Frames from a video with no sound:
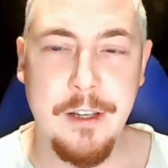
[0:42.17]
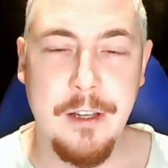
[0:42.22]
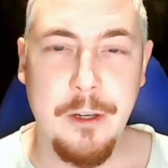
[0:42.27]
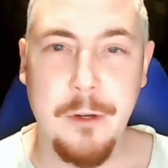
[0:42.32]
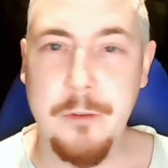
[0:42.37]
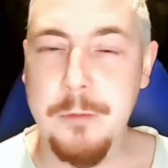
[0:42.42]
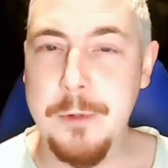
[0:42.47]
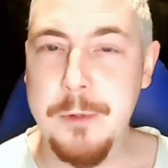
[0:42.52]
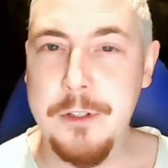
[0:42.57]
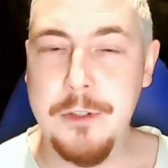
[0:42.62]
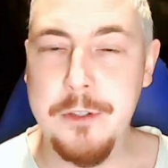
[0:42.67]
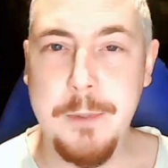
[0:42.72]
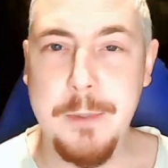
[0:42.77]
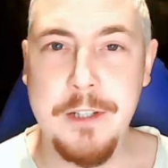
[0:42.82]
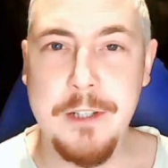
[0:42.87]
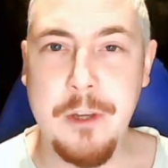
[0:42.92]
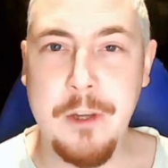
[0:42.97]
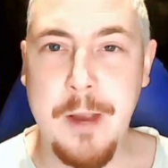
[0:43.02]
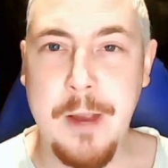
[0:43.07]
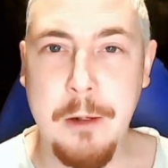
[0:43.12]
who've been, just been
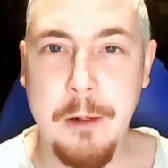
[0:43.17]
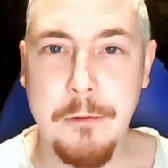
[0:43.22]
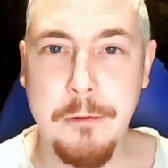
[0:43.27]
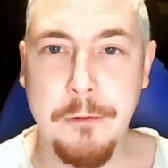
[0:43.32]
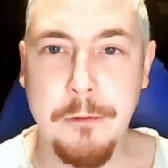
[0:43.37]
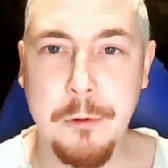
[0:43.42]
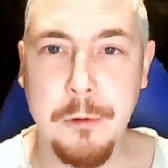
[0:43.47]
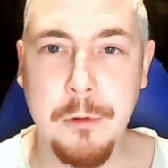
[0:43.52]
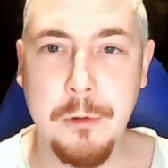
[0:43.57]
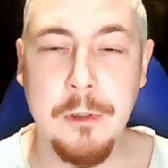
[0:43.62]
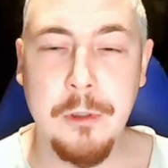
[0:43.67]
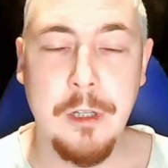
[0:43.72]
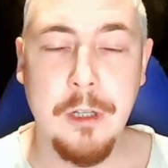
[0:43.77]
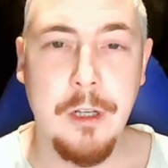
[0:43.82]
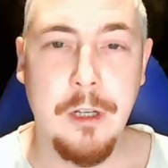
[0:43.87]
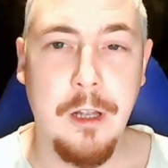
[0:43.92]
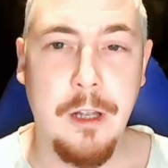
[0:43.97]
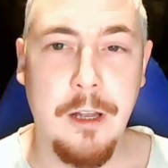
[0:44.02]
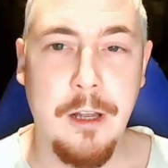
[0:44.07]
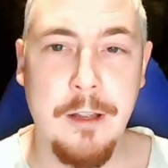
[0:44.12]
so helpful,
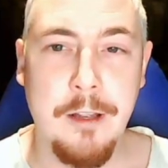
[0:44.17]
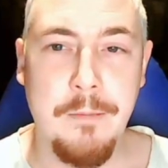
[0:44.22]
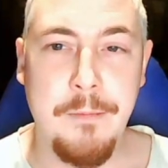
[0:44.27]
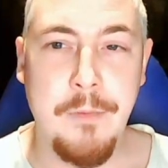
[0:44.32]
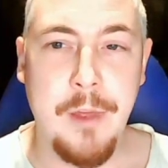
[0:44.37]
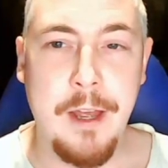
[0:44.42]
um,